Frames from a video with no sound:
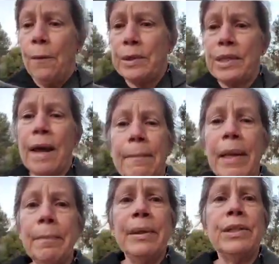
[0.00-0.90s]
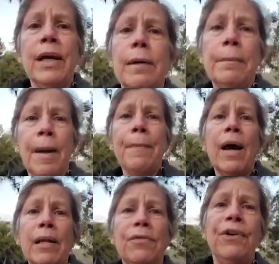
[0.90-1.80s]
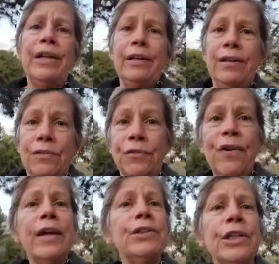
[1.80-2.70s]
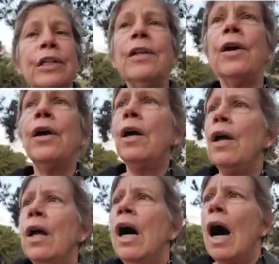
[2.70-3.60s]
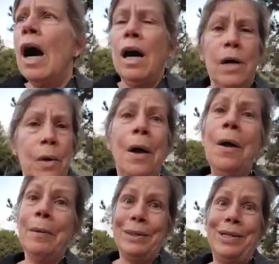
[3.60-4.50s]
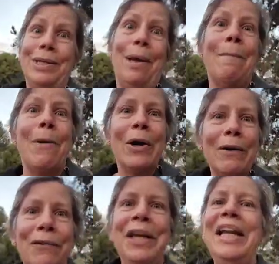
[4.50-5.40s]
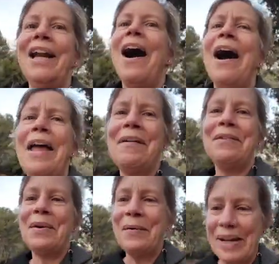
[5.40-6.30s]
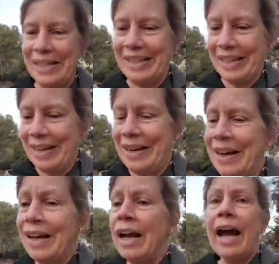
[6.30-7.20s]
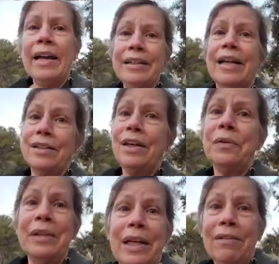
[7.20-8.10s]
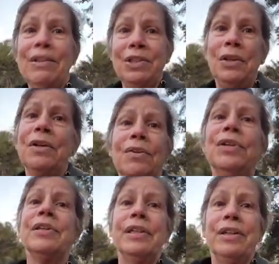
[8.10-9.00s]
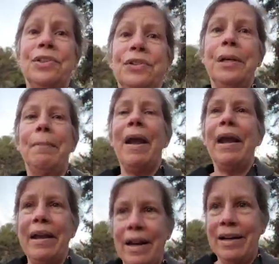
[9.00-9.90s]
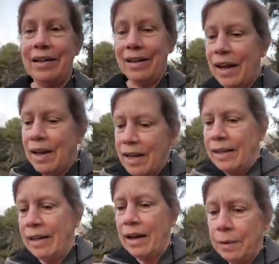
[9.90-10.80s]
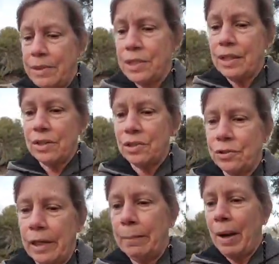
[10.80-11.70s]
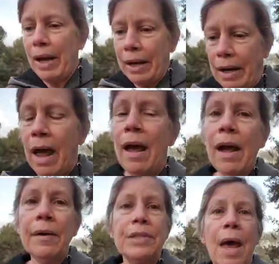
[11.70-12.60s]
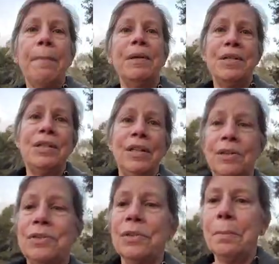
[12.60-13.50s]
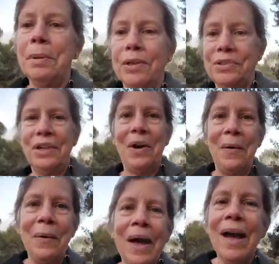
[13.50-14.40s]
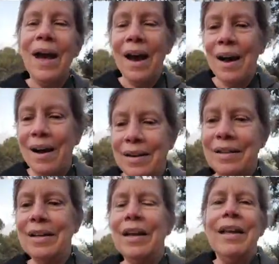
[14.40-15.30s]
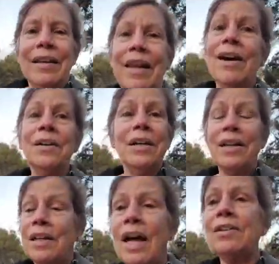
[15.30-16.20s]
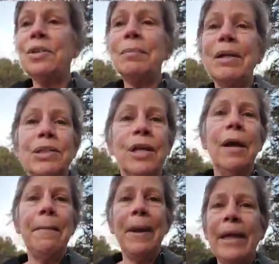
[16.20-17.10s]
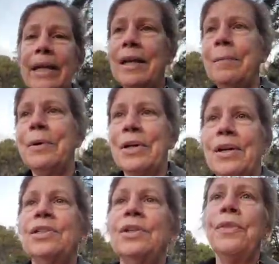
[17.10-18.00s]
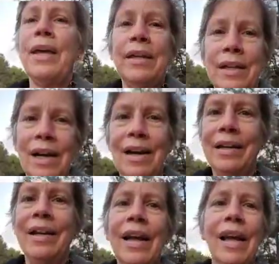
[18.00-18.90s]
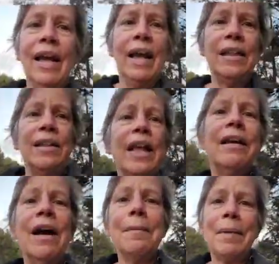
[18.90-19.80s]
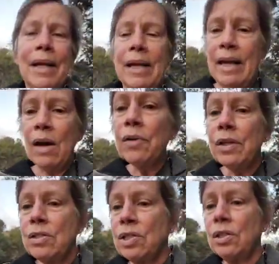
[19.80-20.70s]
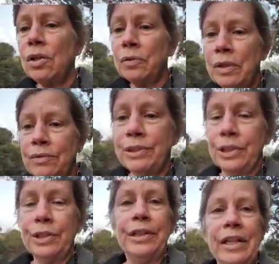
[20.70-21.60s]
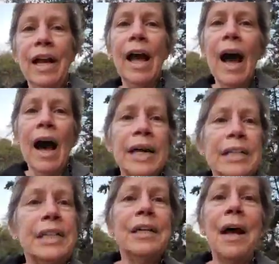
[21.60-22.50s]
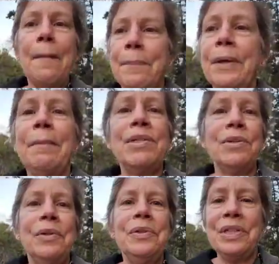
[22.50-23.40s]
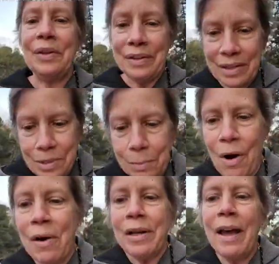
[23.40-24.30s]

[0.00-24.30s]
Was that making me tired? My body fighting an infection? Was it the morphine? I have no idea. And yeah, they only give it to you if you're in extreme pain. And yeah, I was in extreme pain. I was happy to see those little pills go. Now, not so much pain anymore. So thank God. And thank God my health is slowly returning. I did not bring Miss Lucy on this walk.